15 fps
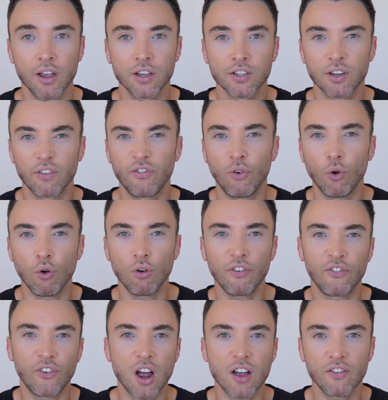So 4 or
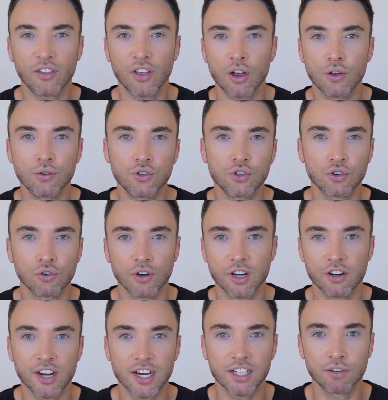5 of those during
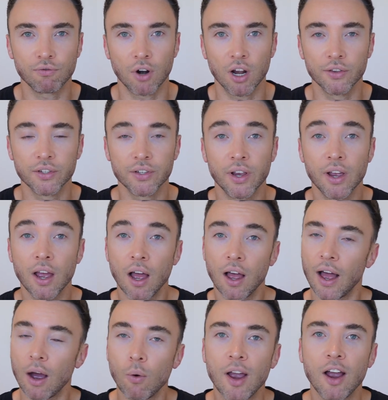your easy runs,
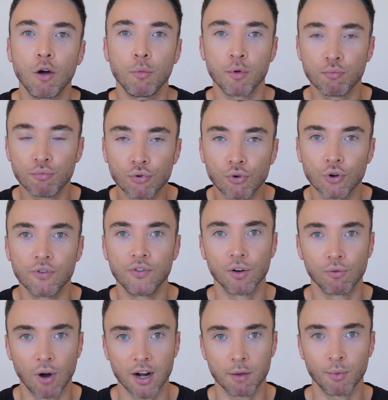that will help improve
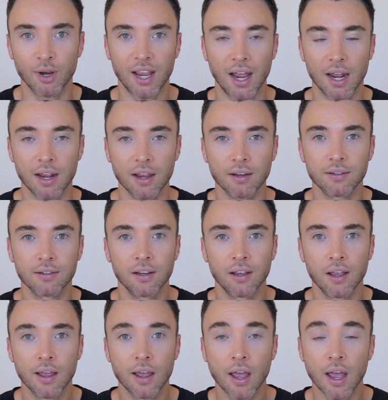your running mechanics.
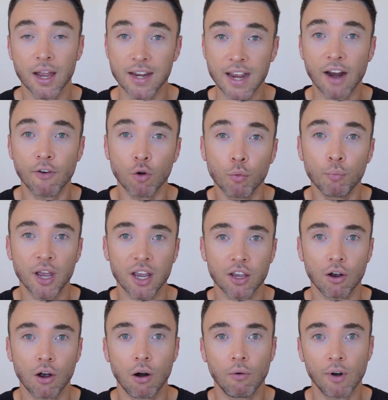And yeah, it will pick
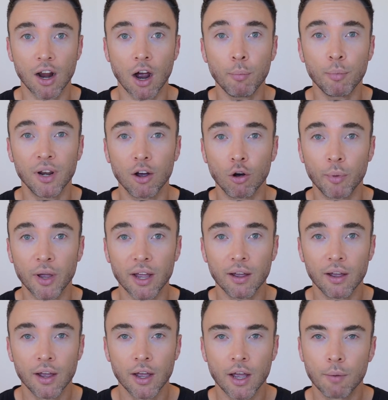your heart rate up a little bit,
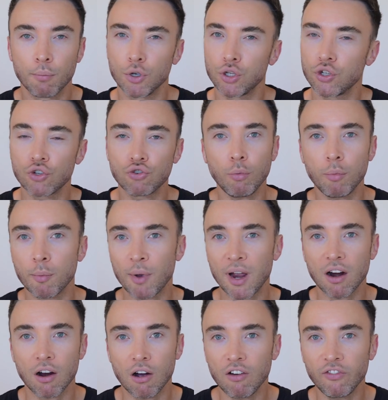but just drop it
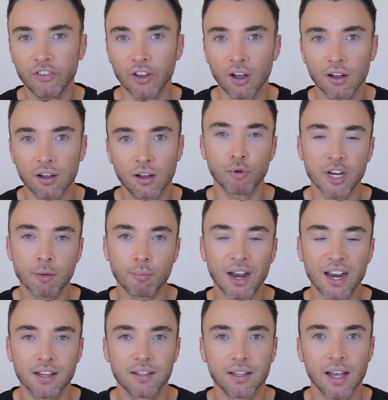back after. Bring you
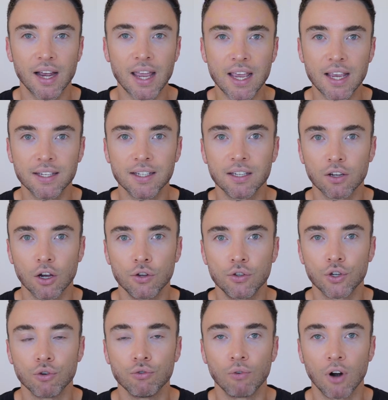back into that easy zone
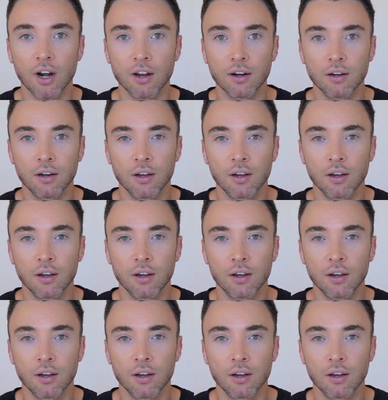2 running.